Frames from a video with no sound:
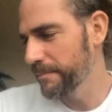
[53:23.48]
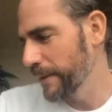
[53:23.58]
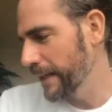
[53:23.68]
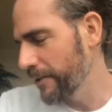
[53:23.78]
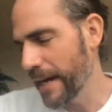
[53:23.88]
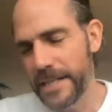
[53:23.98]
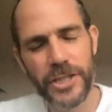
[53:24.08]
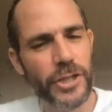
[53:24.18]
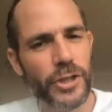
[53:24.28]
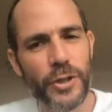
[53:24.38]
big
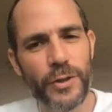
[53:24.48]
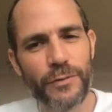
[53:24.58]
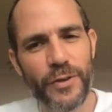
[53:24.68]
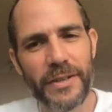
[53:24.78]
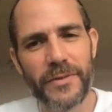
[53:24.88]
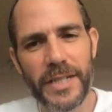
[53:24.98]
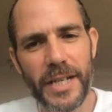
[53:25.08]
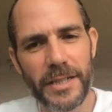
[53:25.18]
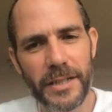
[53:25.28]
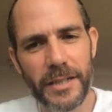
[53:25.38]
gratitude to you for the
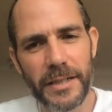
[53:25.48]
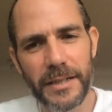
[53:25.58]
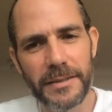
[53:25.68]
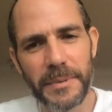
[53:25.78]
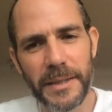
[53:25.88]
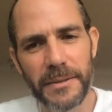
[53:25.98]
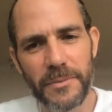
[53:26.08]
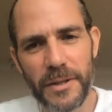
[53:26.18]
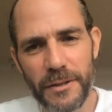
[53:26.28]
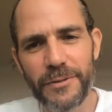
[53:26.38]
invitation. It's been
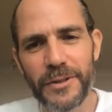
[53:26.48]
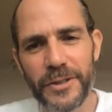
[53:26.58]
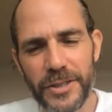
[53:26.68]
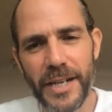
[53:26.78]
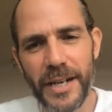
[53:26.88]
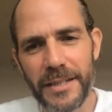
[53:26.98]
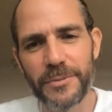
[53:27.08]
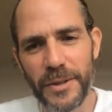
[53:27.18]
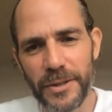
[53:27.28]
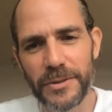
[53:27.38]
wonderful to share this
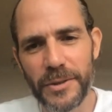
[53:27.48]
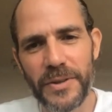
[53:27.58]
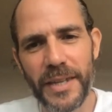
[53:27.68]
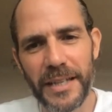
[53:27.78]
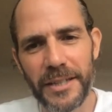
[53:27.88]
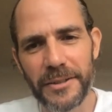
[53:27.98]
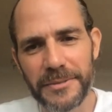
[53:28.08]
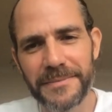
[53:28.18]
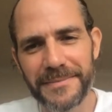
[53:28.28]
with you, so thank you.